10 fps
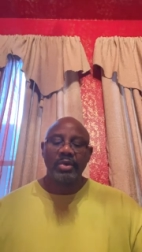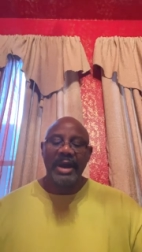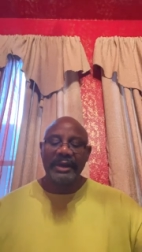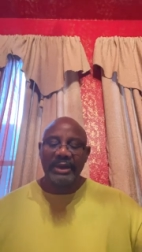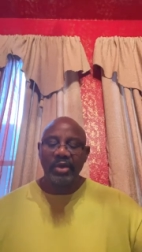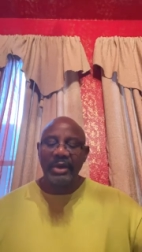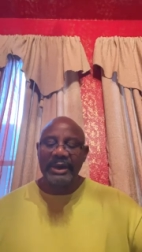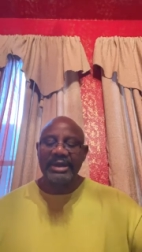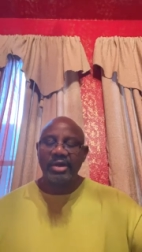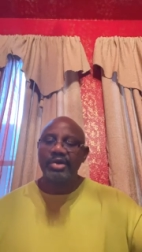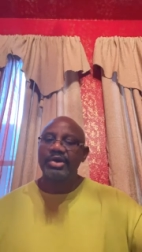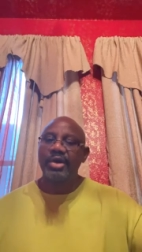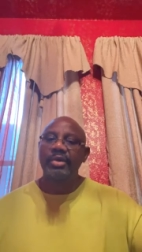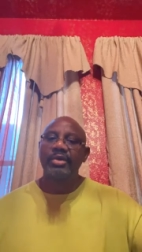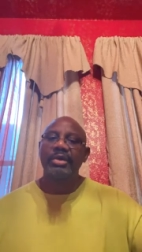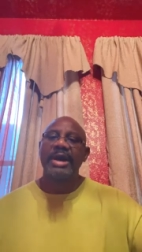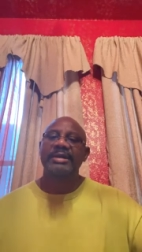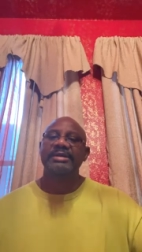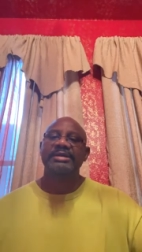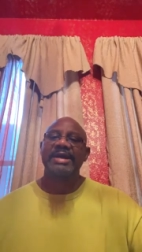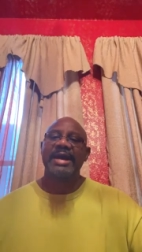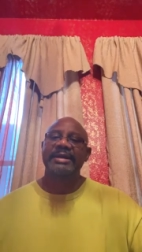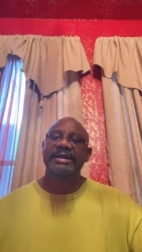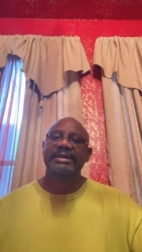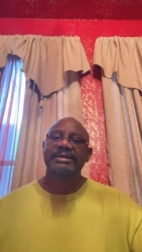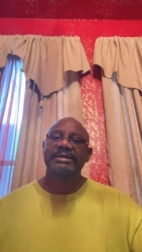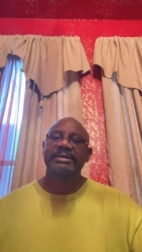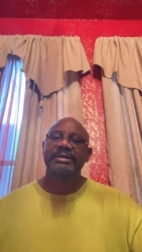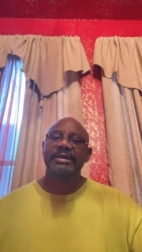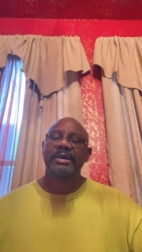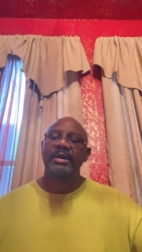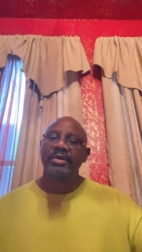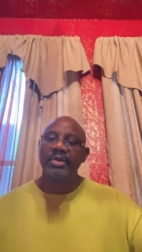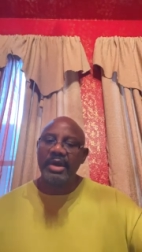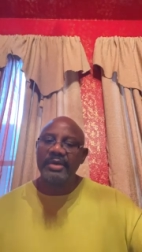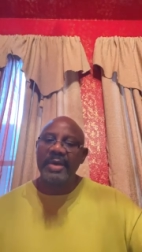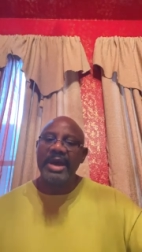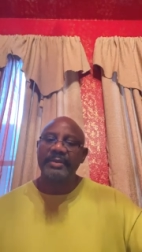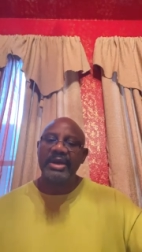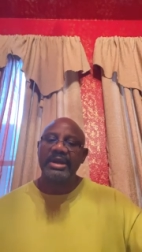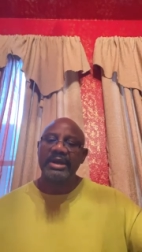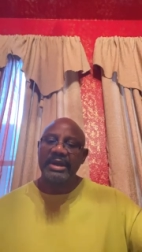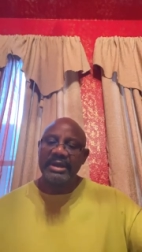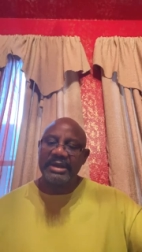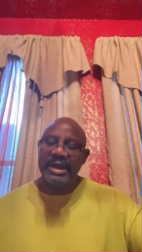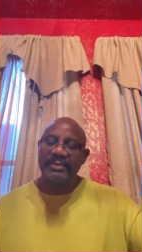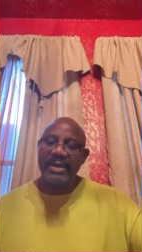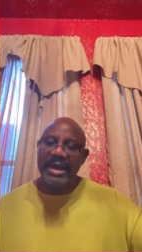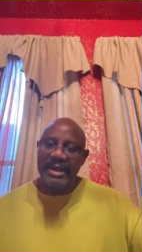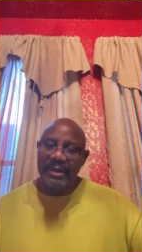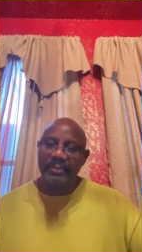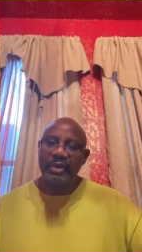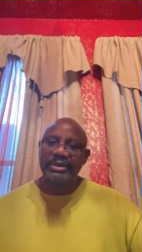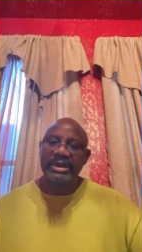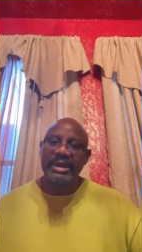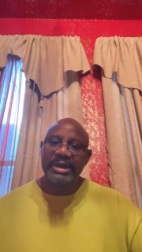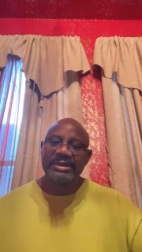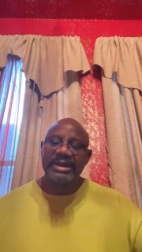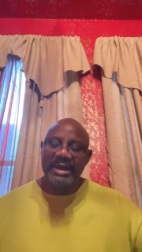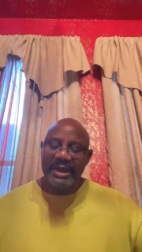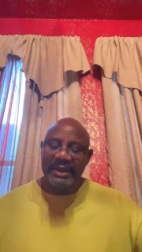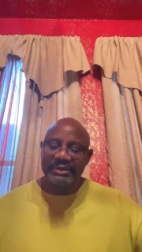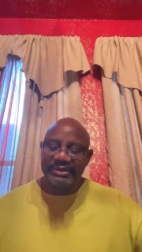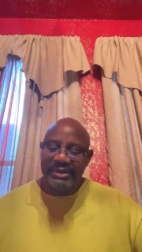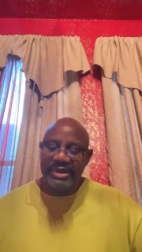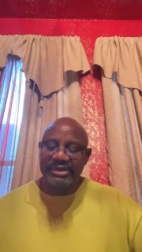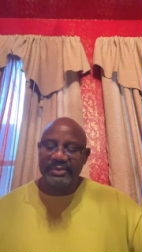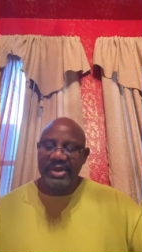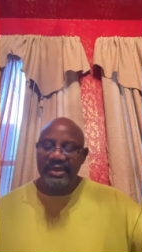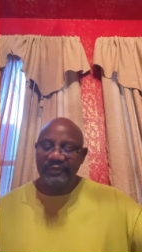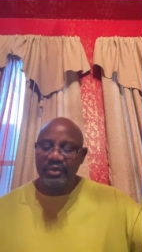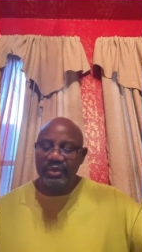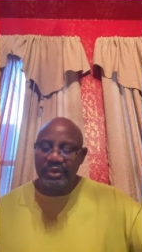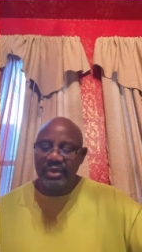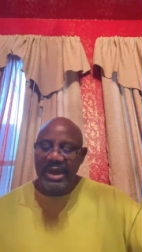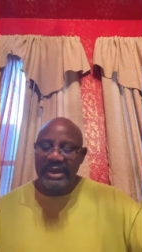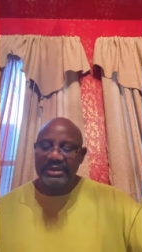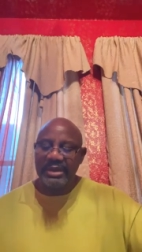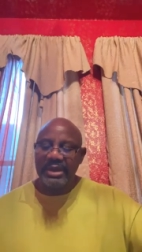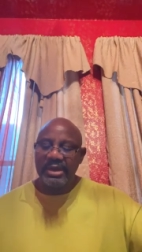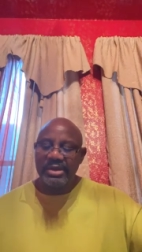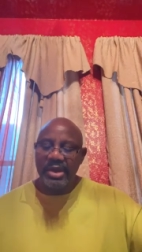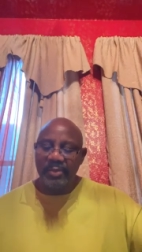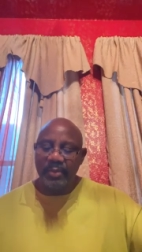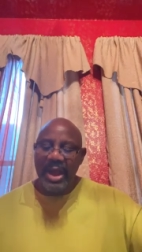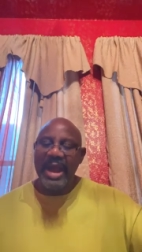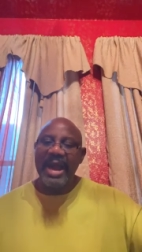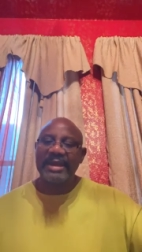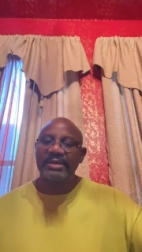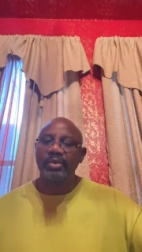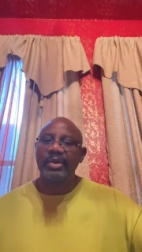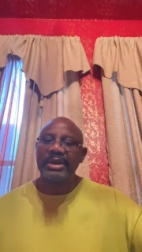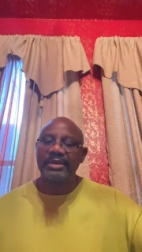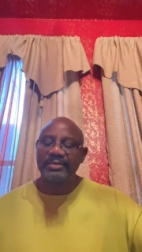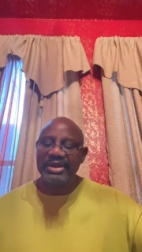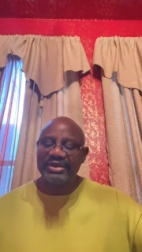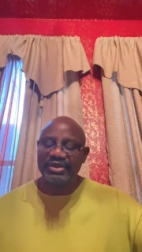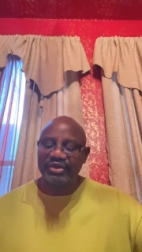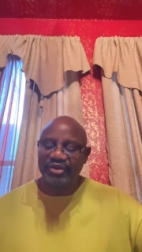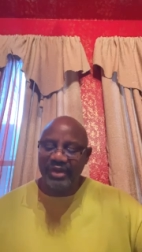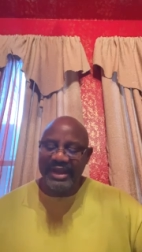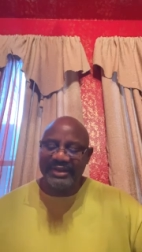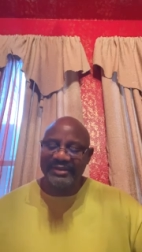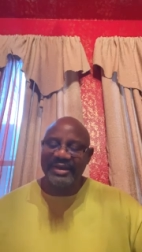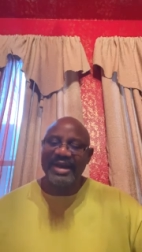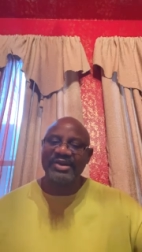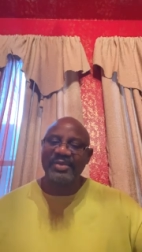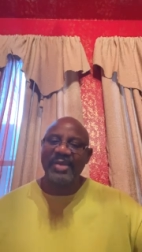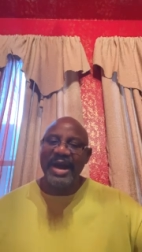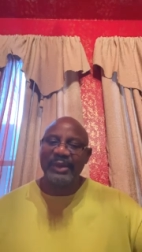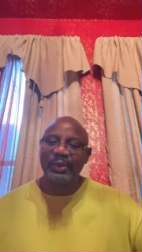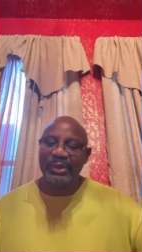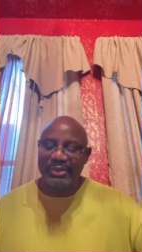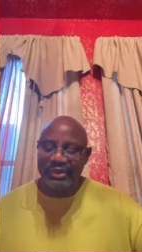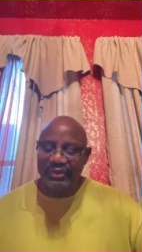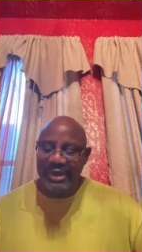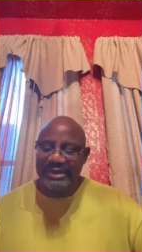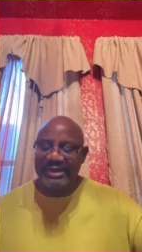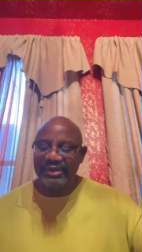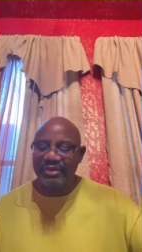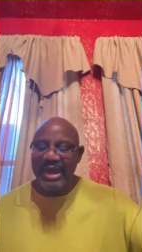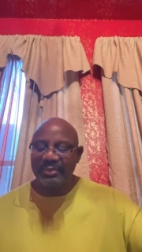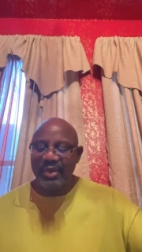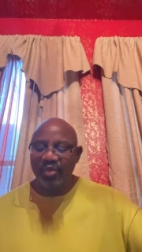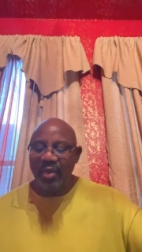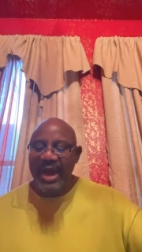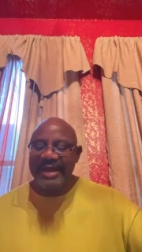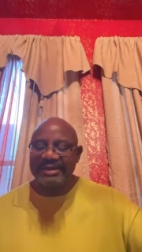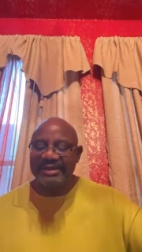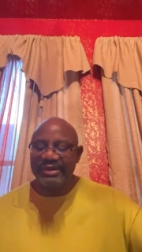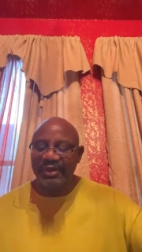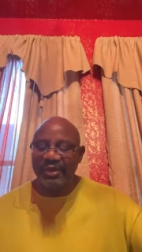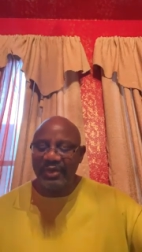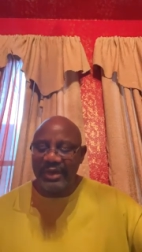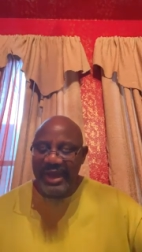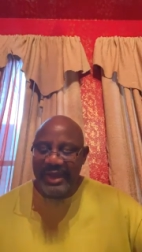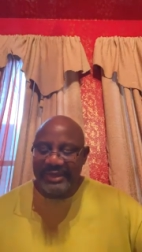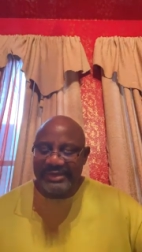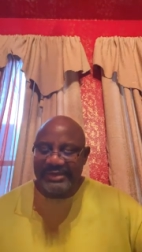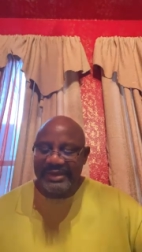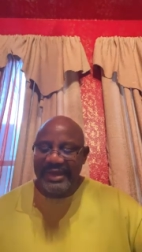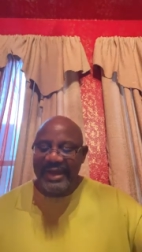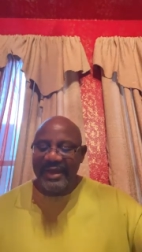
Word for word: right? Don't lean on your own understanding. Run it by me and get my input in it. And trust me, if you do that, your path will be straight, right? Your path will be straight. He said, do not be wise in your own eyes.